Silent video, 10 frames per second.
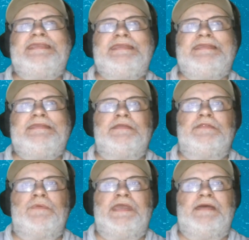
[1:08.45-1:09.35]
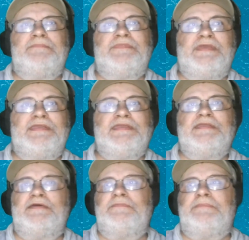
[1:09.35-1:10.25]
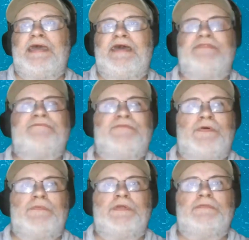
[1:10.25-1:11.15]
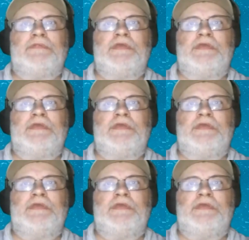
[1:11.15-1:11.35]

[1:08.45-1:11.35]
key in the way I'm thinking of the path forward.